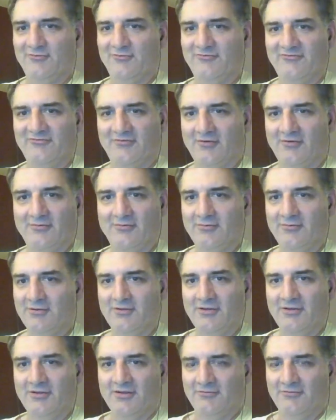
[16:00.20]
So
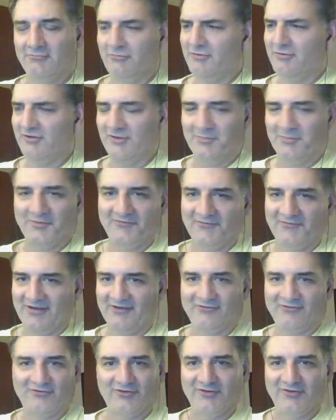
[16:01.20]
really
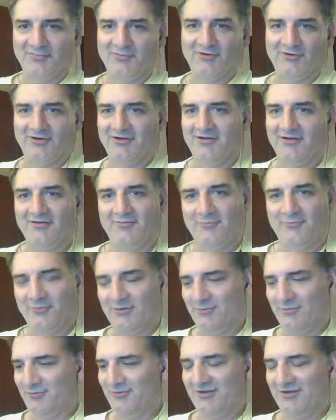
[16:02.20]
professionally printed, and
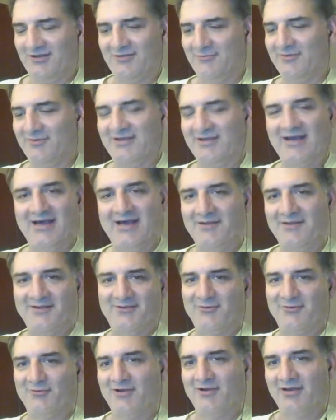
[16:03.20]
we're like, we got to be
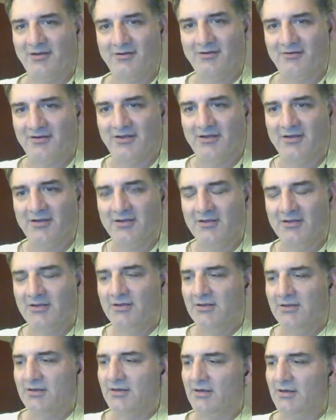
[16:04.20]
in the right area.
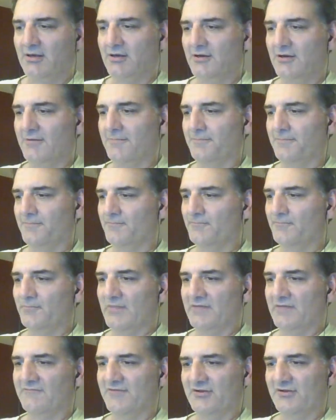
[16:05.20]

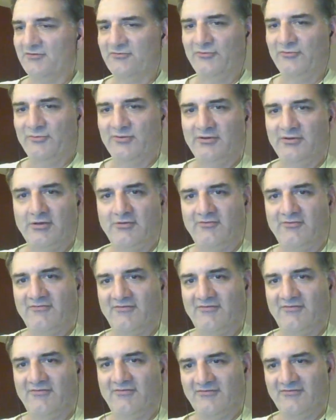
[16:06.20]
Eventually, we
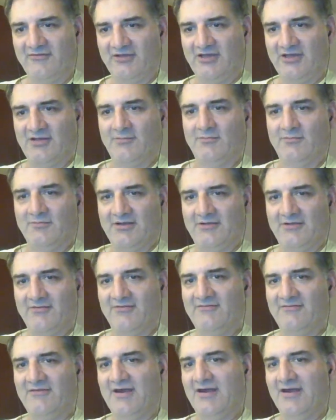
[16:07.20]
noticed a seam
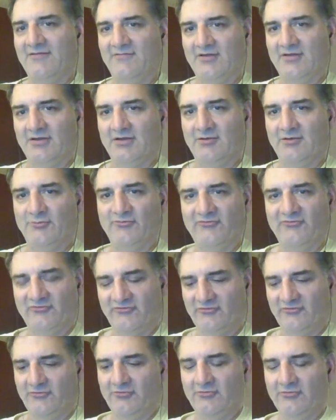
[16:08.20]
down the side of it, and it was
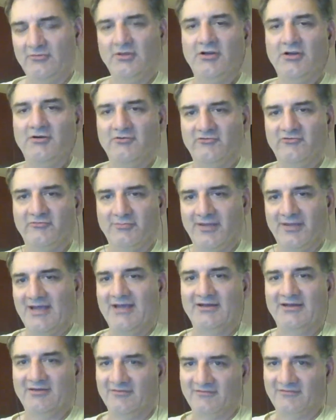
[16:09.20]
2 large
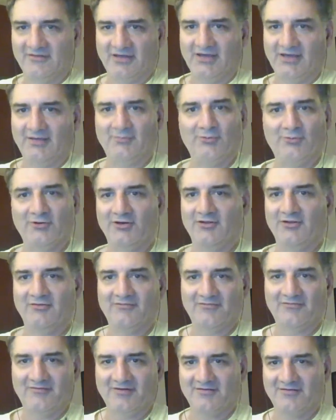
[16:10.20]
magnets he had
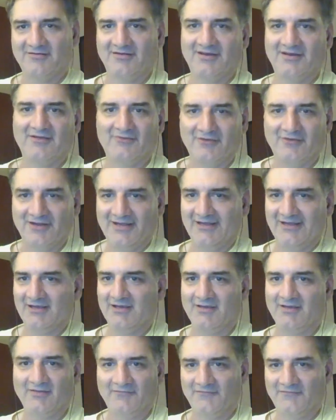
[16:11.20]
printed, stuck together,
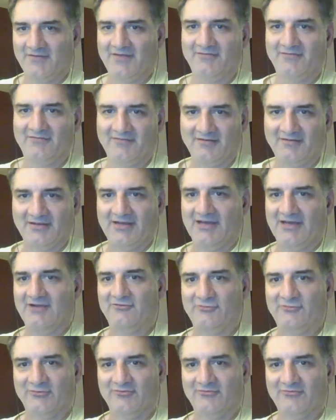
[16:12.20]
hanging on the fence, and the
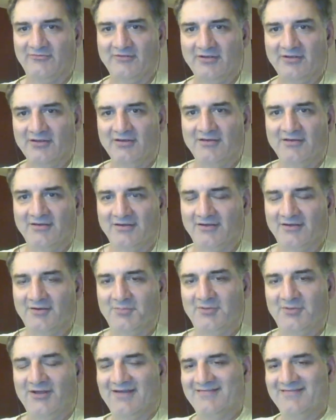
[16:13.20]
cache was
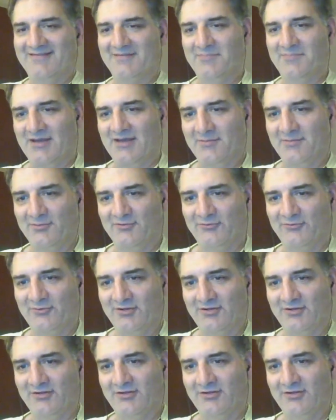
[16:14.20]
in a plastic bag between